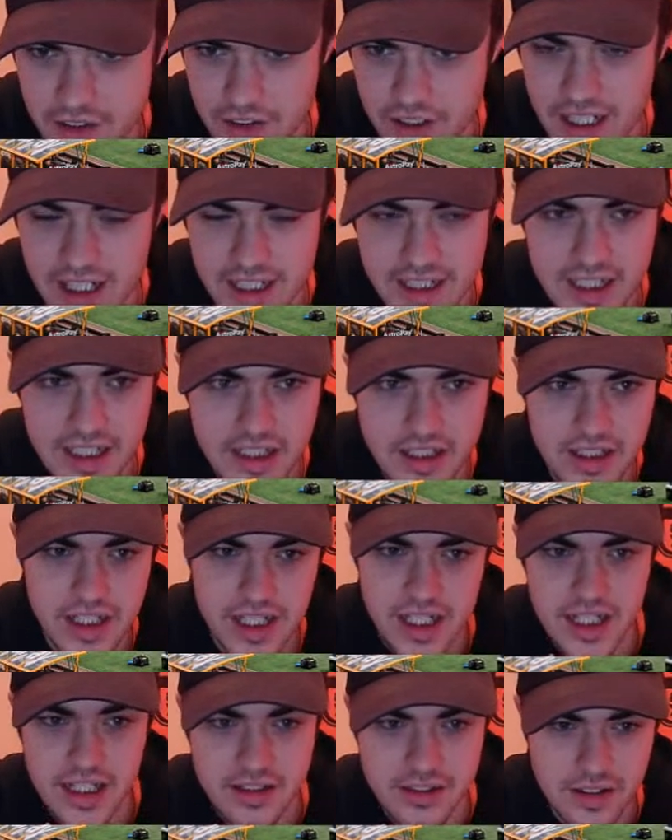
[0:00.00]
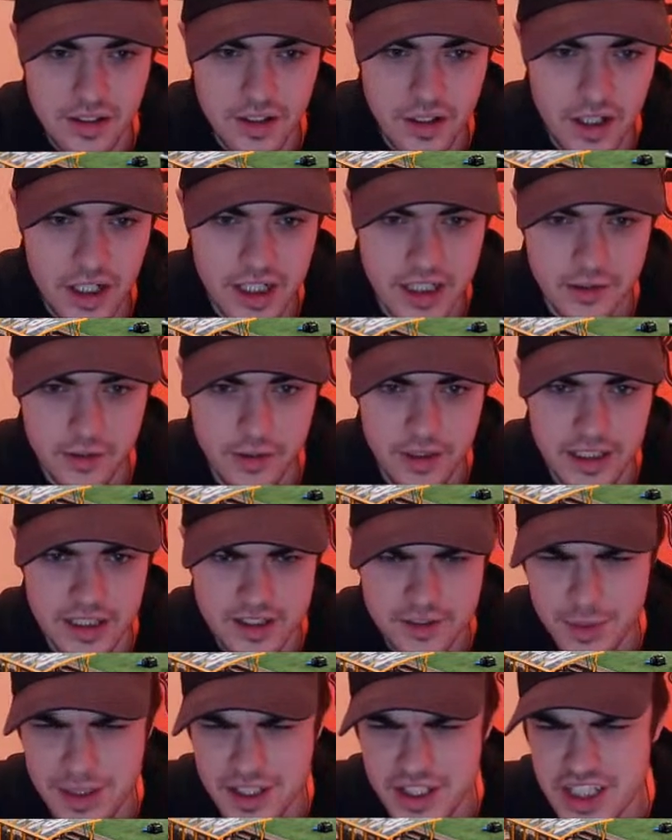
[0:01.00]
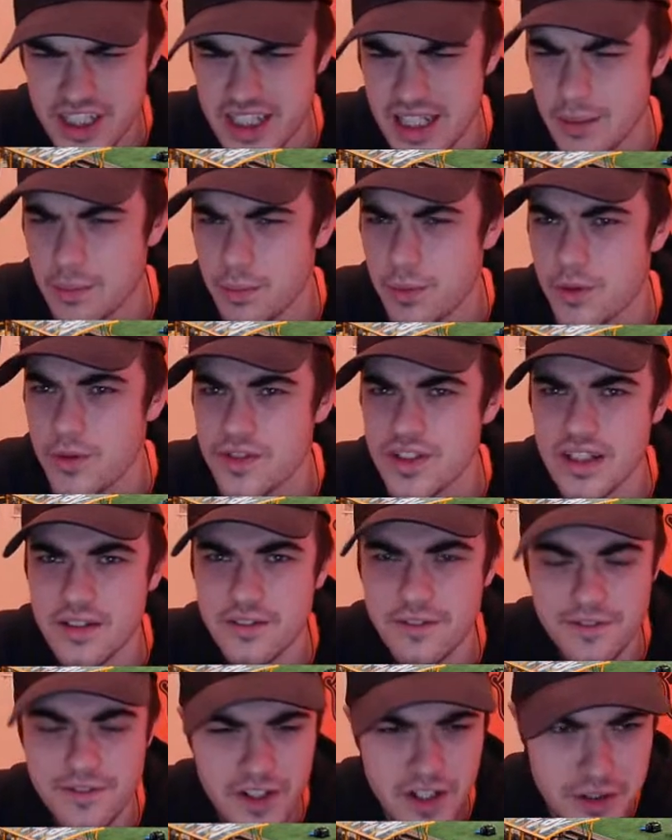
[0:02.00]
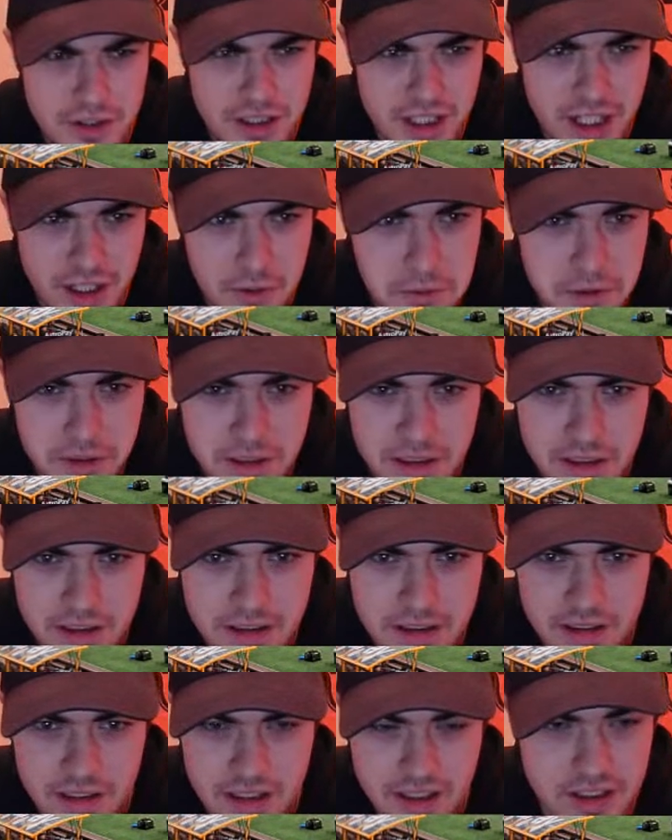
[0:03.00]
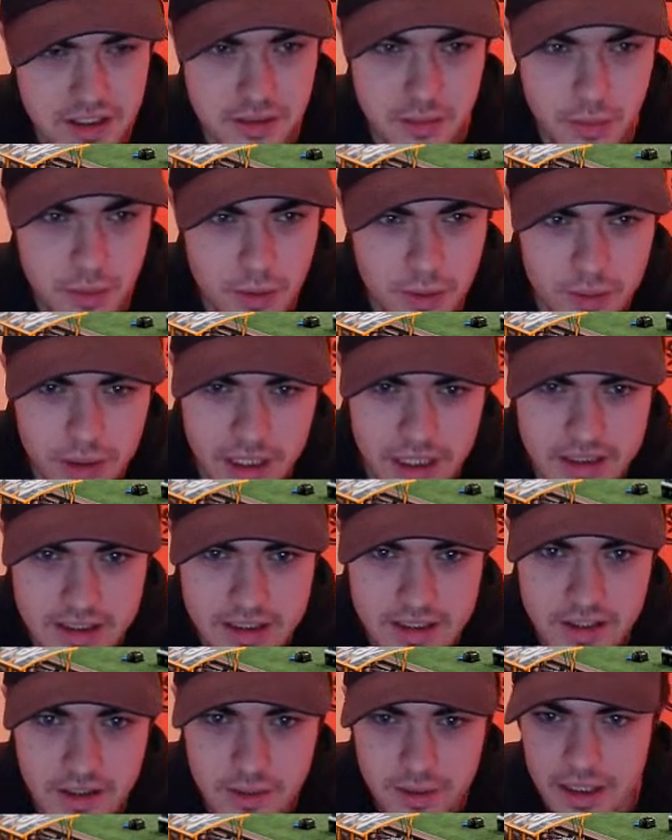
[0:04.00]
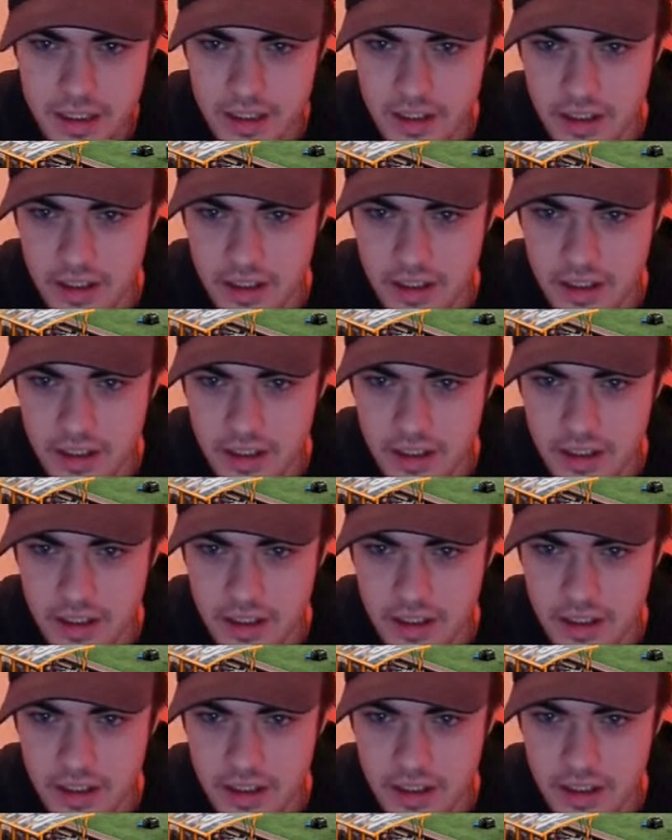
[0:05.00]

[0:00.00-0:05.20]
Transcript: on that again. Yeah, no, I agree. Especially that, what was it, the third goal? God, what were they doing?